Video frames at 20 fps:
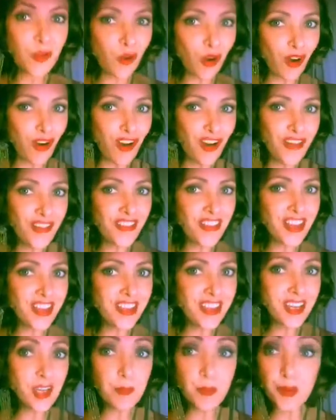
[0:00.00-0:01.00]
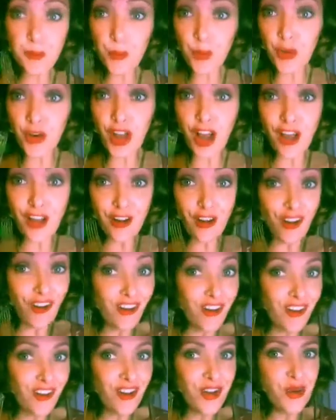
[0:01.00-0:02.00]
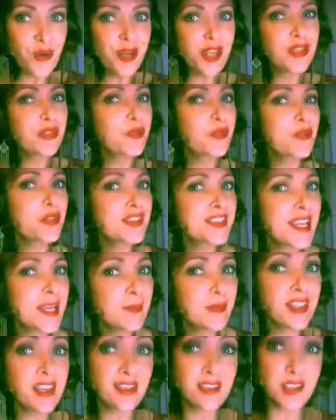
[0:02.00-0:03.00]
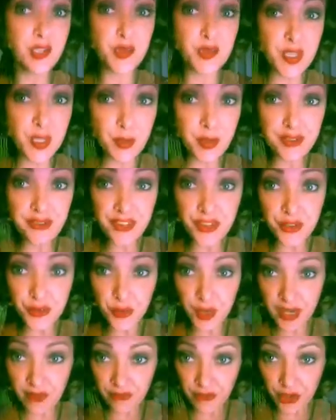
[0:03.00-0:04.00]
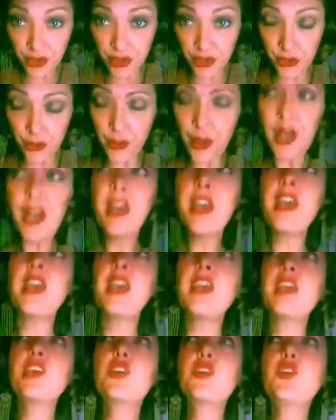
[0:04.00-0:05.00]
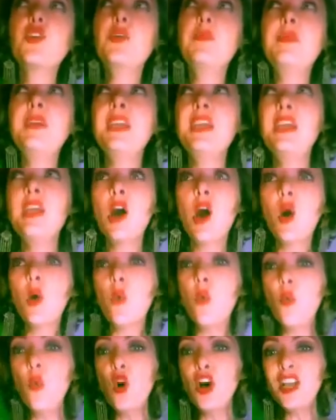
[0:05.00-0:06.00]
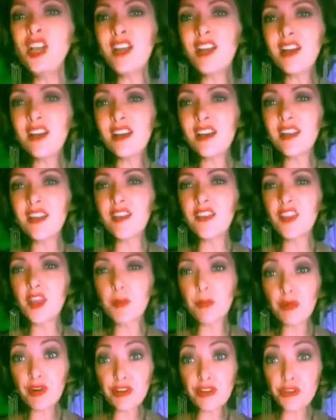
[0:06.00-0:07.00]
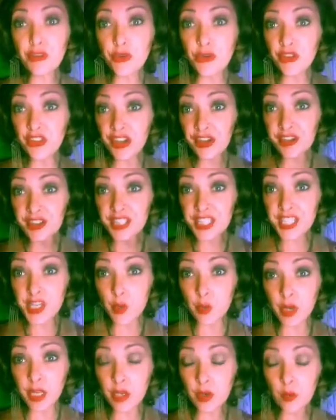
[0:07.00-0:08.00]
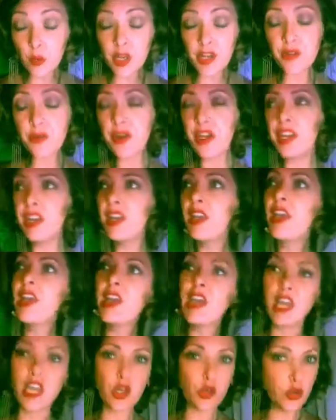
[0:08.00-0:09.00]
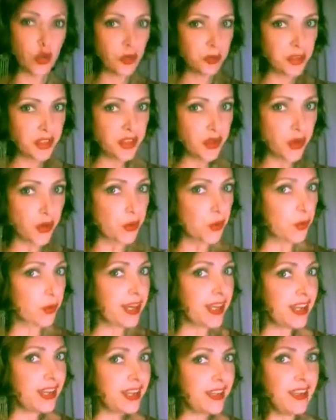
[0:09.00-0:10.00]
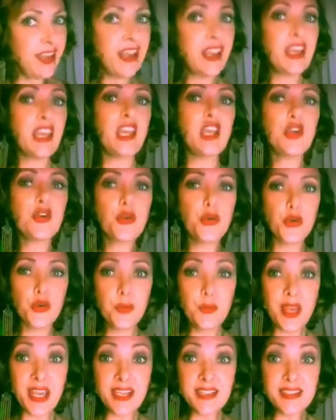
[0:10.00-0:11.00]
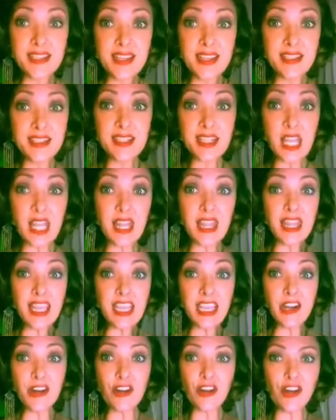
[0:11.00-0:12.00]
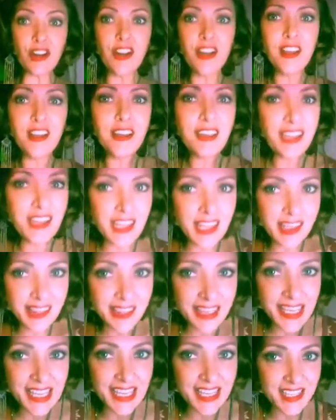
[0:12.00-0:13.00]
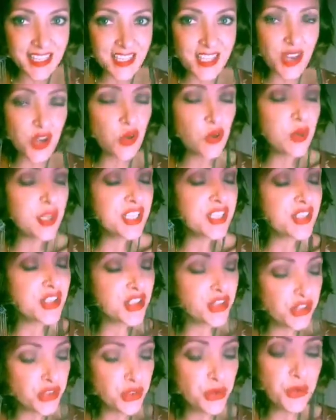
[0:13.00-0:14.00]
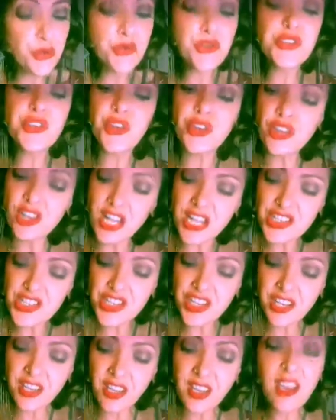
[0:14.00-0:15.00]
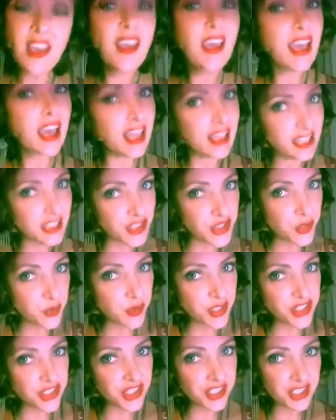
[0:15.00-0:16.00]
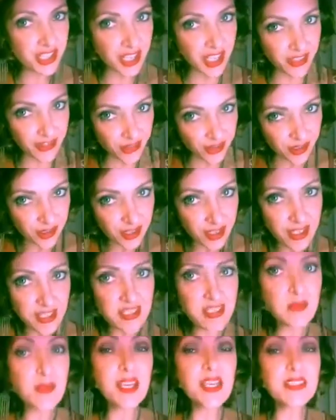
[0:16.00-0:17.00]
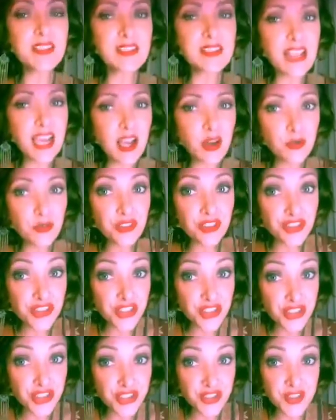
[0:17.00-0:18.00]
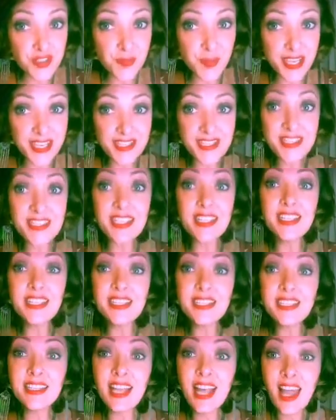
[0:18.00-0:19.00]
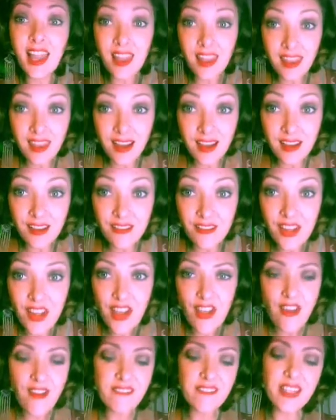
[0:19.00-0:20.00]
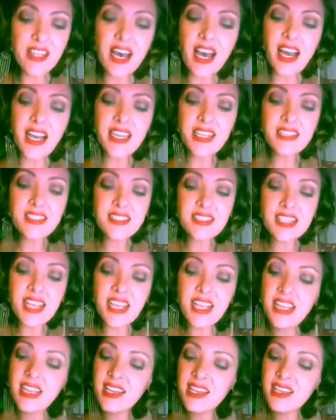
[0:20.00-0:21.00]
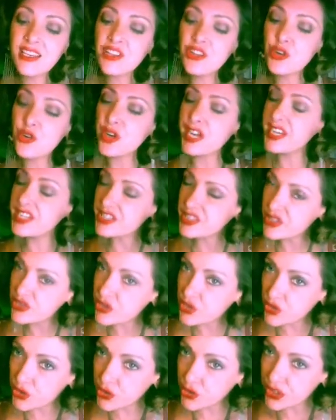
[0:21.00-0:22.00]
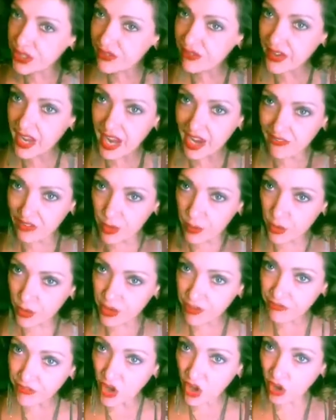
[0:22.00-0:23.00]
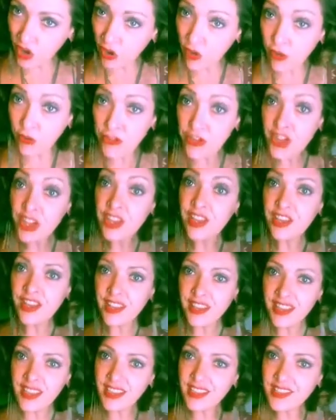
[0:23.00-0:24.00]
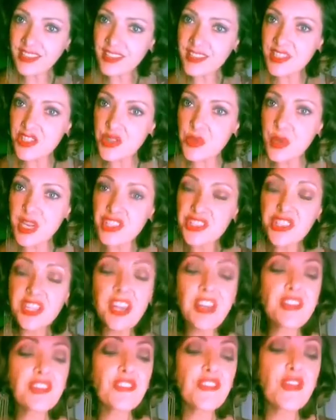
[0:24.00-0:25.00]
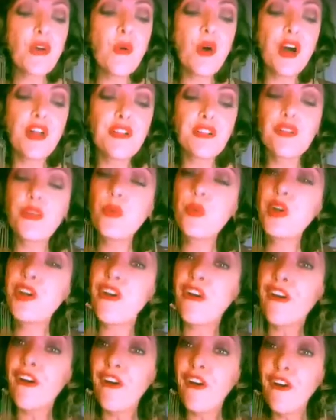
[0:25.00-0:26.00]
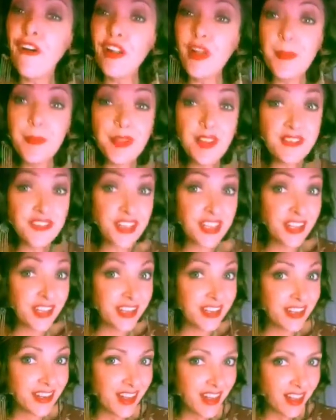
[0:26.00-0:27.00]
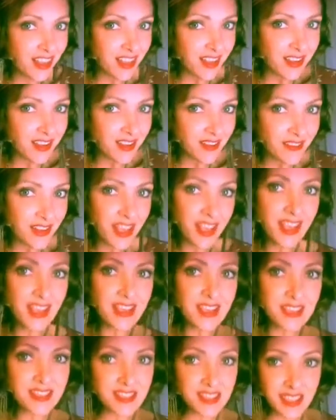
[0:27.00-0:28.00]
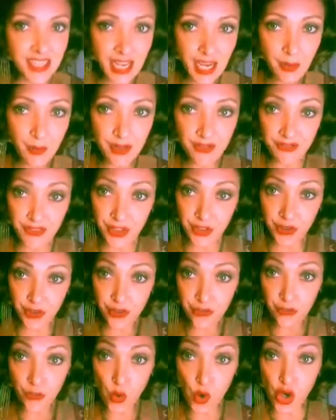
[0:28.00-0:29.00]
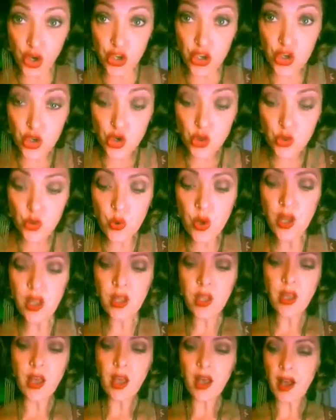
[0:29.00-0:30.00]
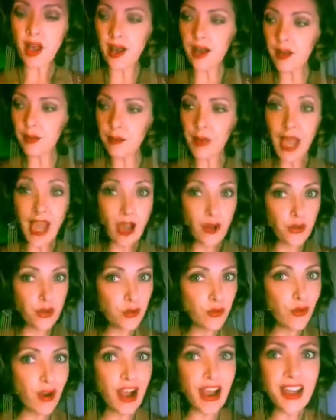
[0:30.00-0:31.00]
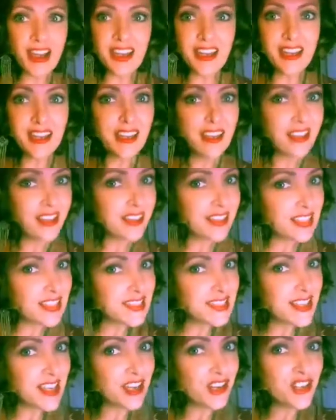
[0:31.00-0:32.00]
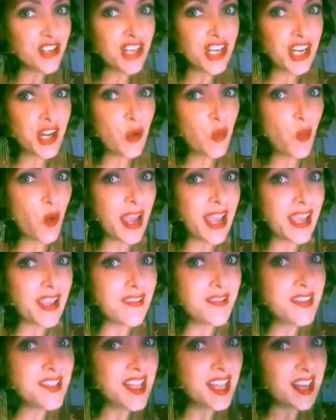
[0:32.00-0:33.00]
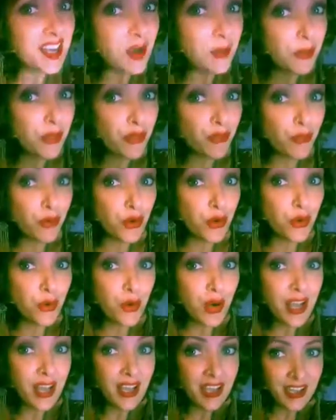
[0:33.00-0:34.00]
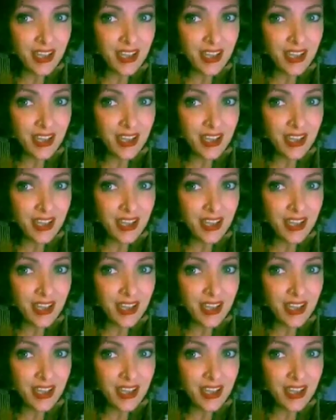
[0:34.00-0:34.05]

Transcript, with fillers: We're all psychic, but we're not all going through the same thing. So see what feels right for you. It could be one nugget that brings you clarity to what you're wondering. It could be the whole reading. It could make sense later. In the end, always use your logic and intuition together to make sound decisions based in love for the highest and greatest good of everyone involved in the situation and so on. So we are all uplifted in love. See how it feels for you, um, how you ride these energetic waves that come through.